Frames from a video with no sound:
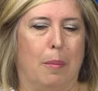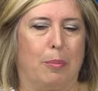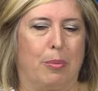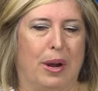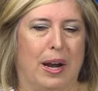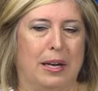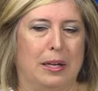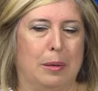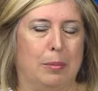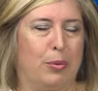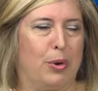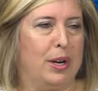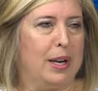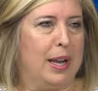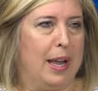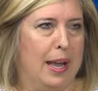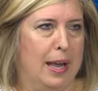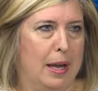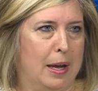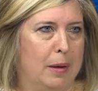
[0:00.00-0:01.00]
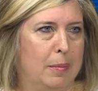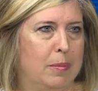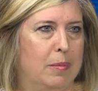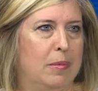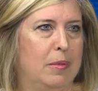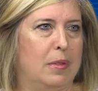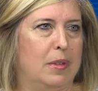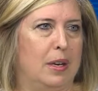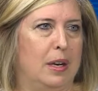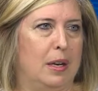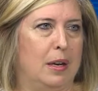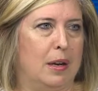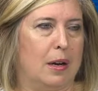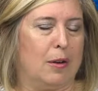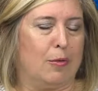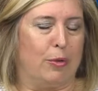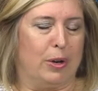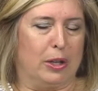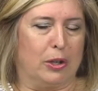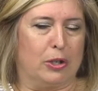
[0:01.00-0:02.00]
Brandon Brittingham, the
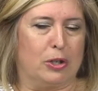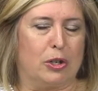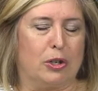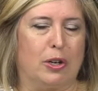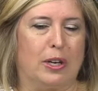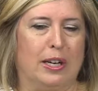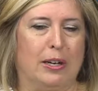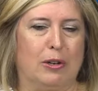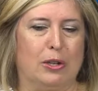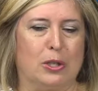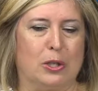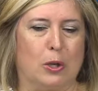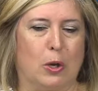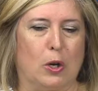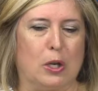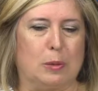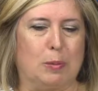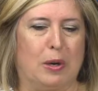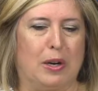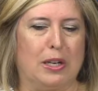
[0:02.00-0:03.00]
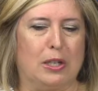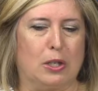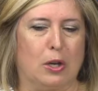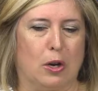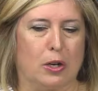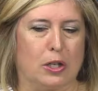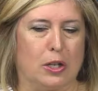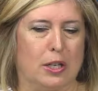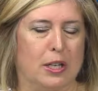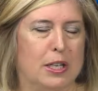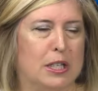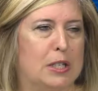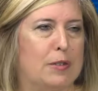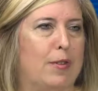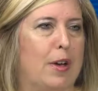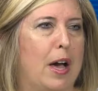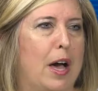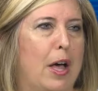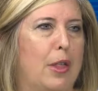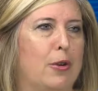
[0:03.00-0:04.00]
realtor here in Salisbury, talked to his
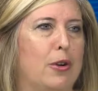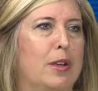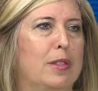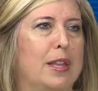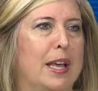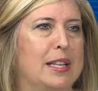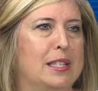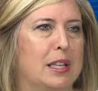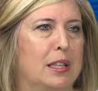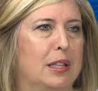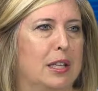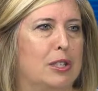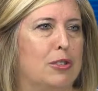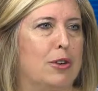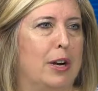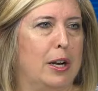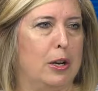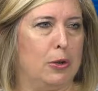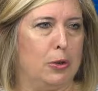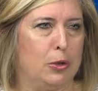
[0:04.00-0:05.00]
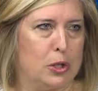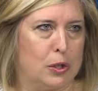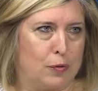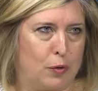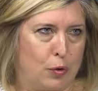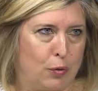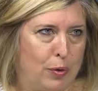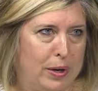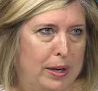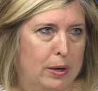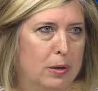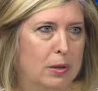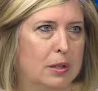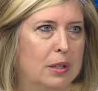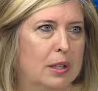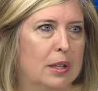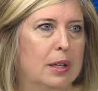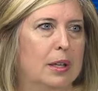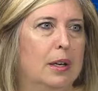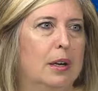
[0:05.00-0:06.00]
father, and they said, let's try to do this for real.
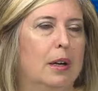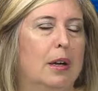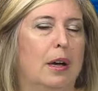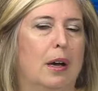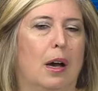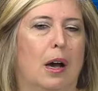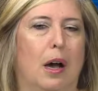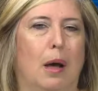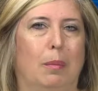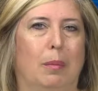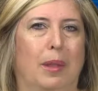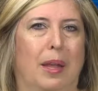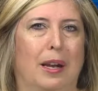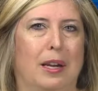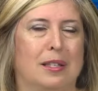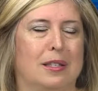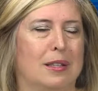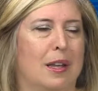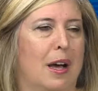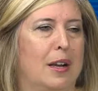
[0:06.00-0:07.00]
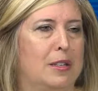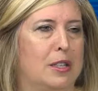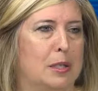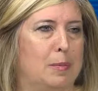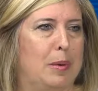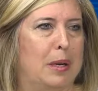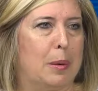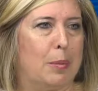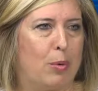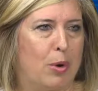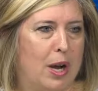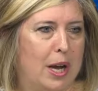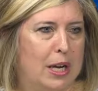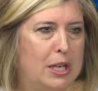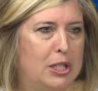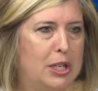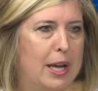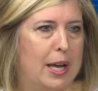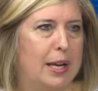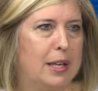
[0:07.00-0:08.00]
Let it not just be a
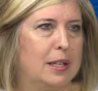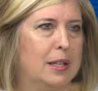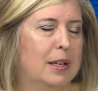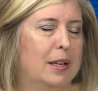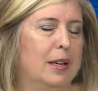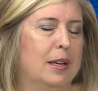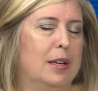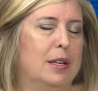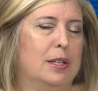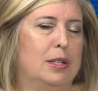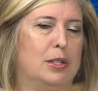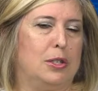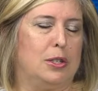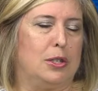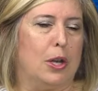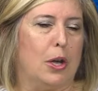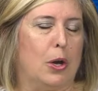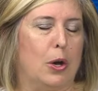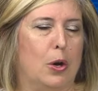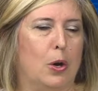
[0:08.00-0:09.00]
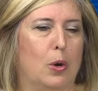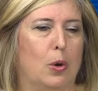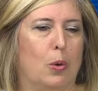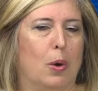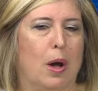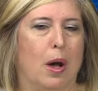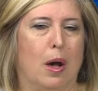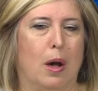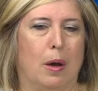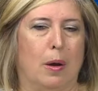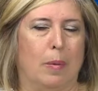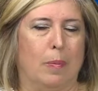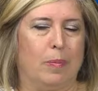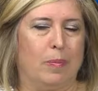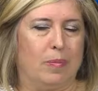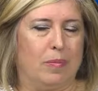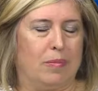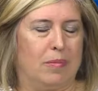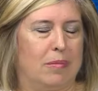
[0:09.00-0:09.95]
project. So